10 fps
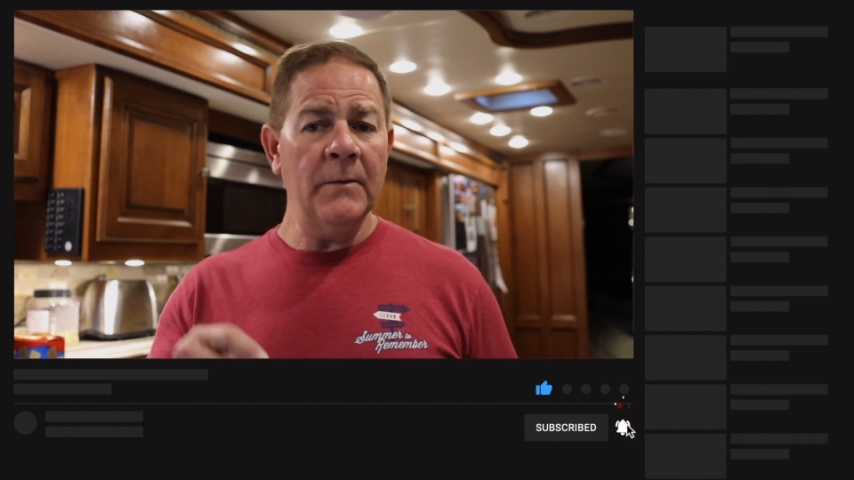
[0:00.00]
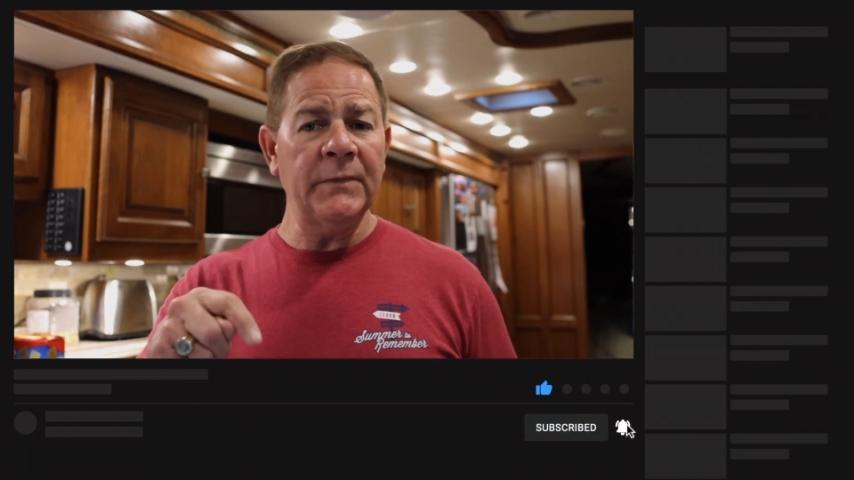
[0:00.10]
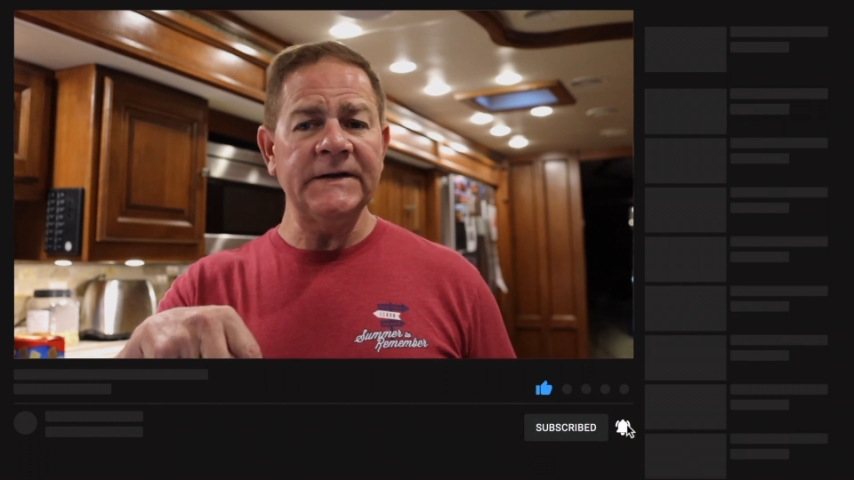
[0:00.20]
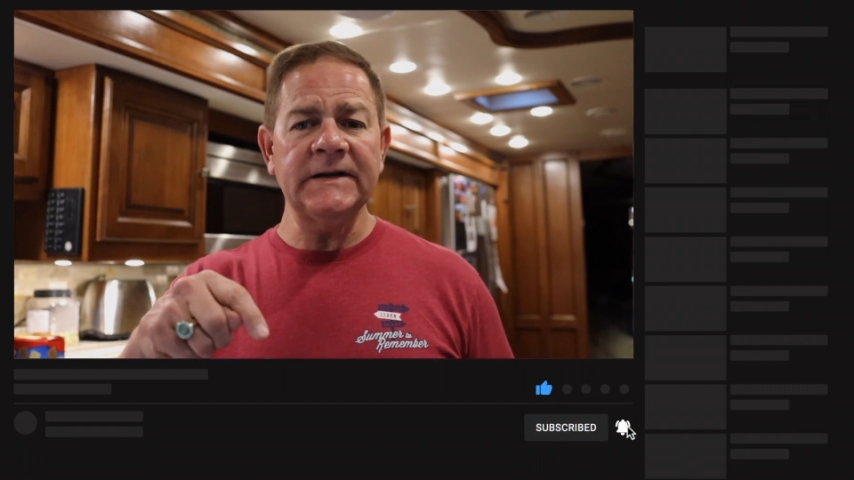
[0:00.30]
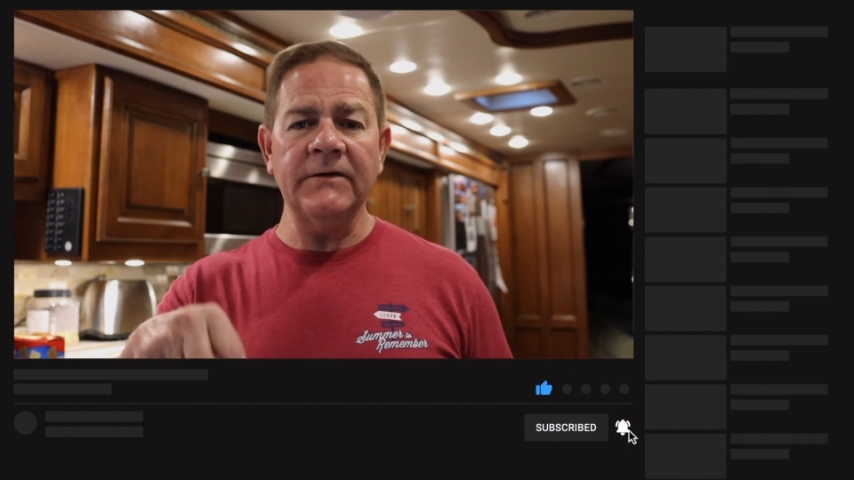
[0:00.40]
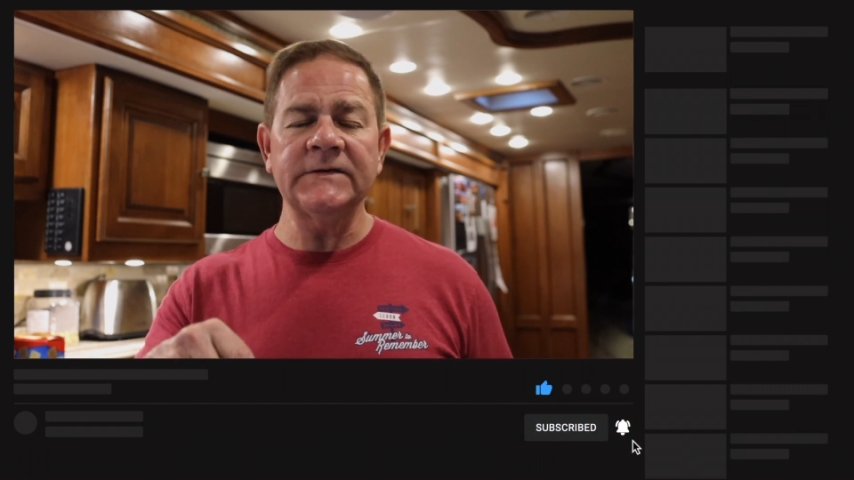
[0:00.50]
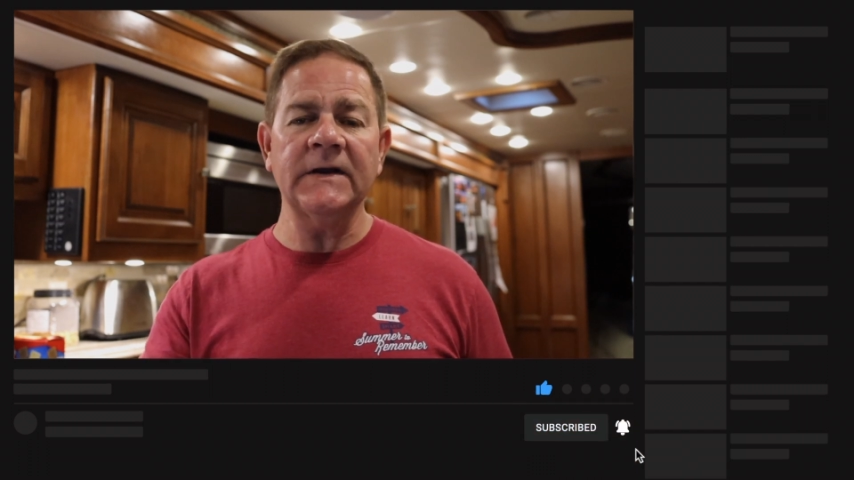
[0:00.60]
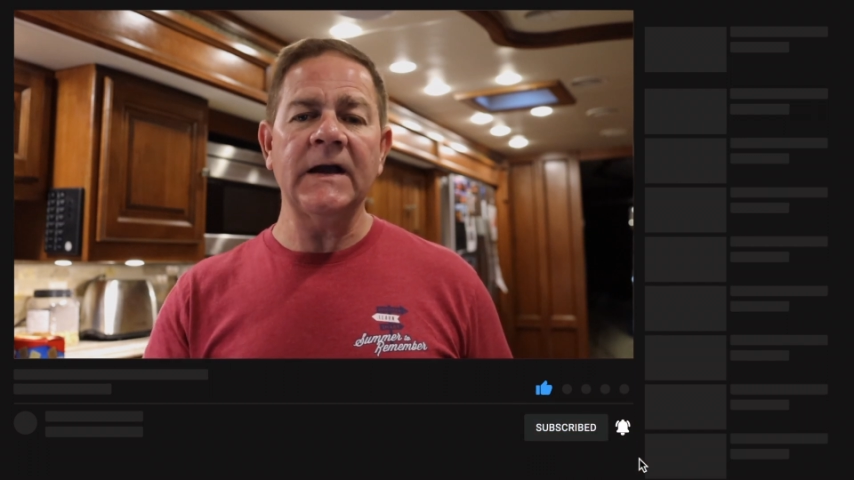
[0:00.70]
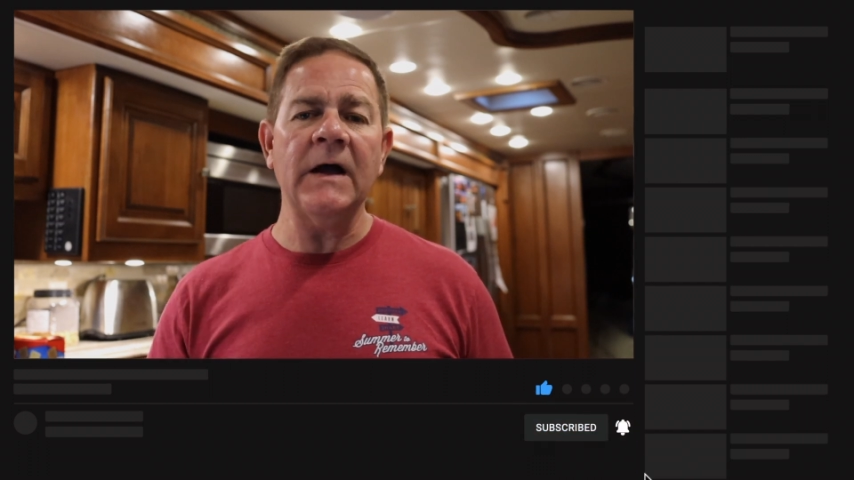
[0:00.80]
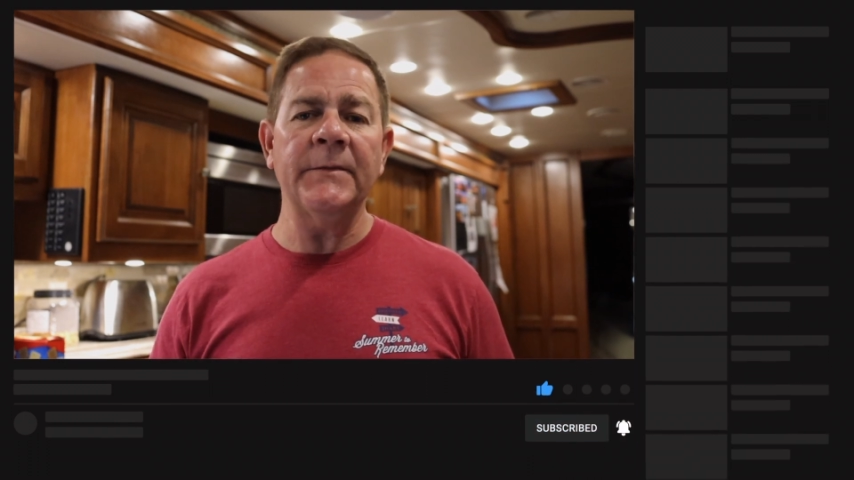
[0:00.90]
and please leave
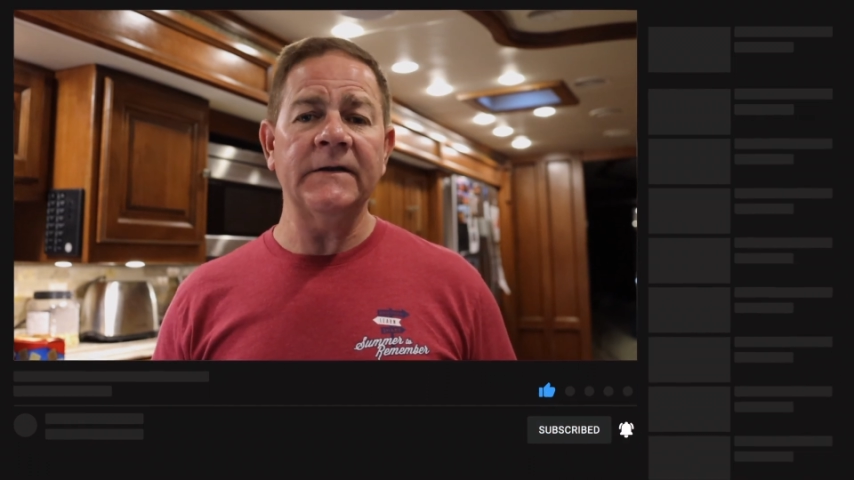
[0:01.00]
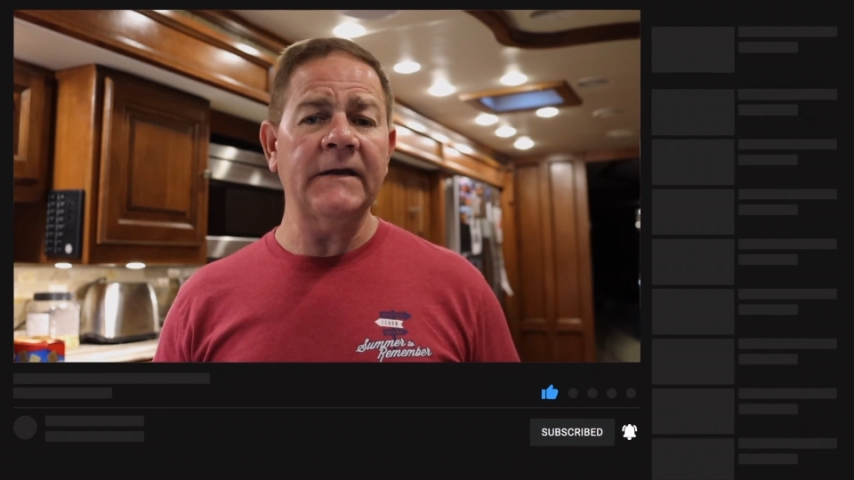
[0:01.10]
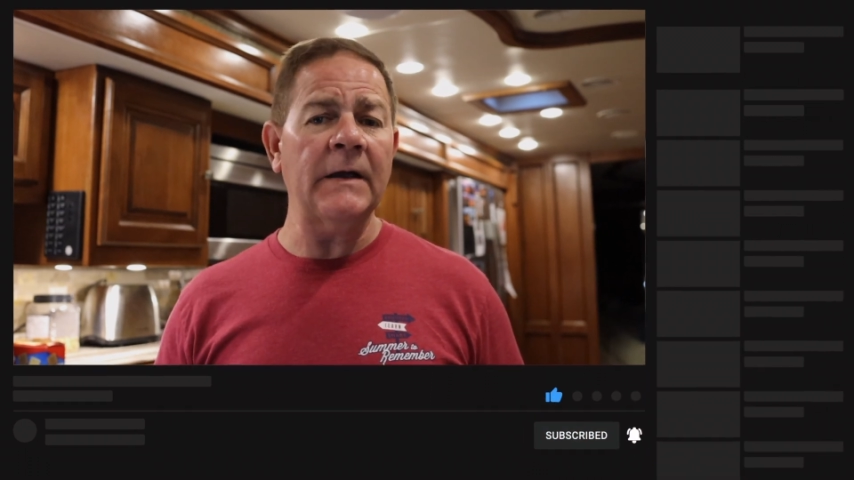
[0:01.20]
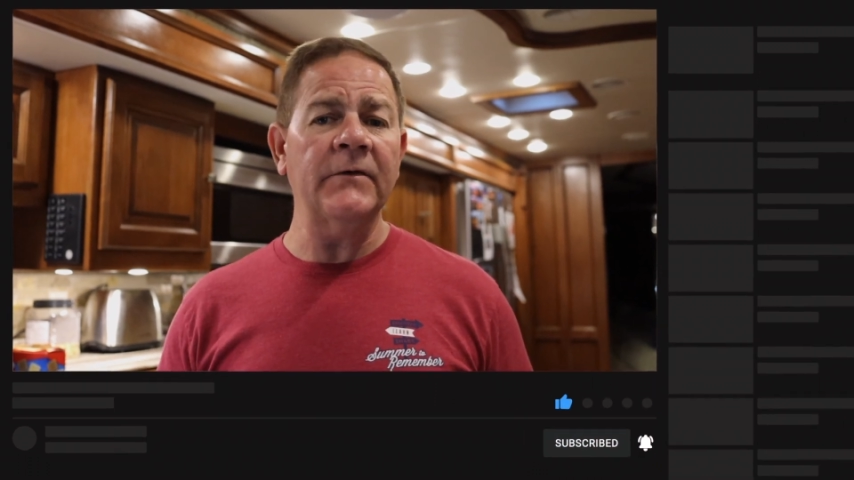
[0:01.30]
us a comment on the type